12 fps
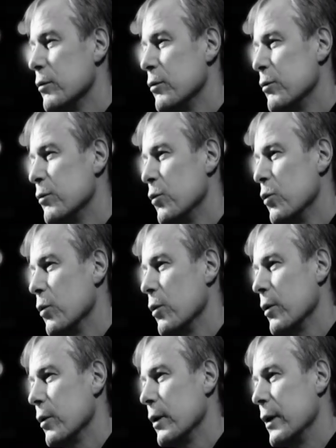
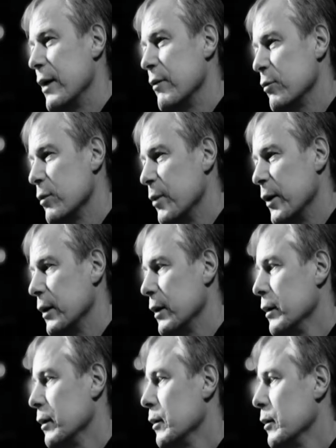for everybody
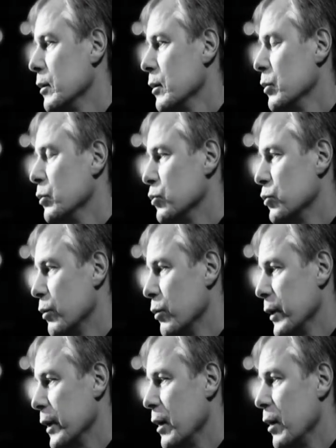who's
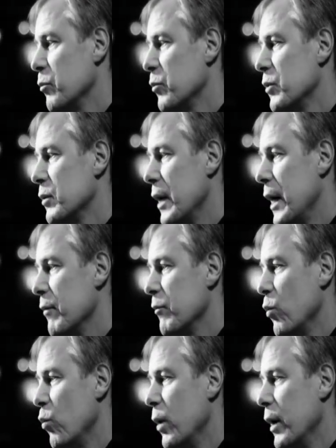growing up to
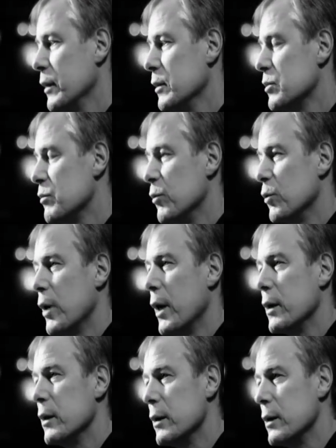have the widest
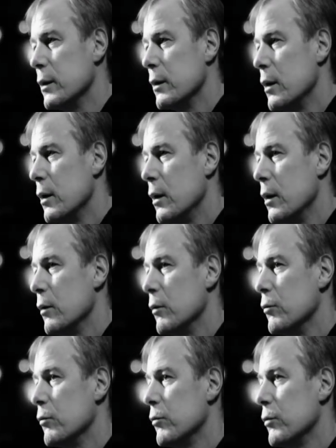variety
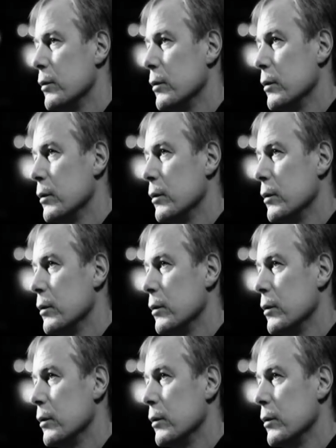of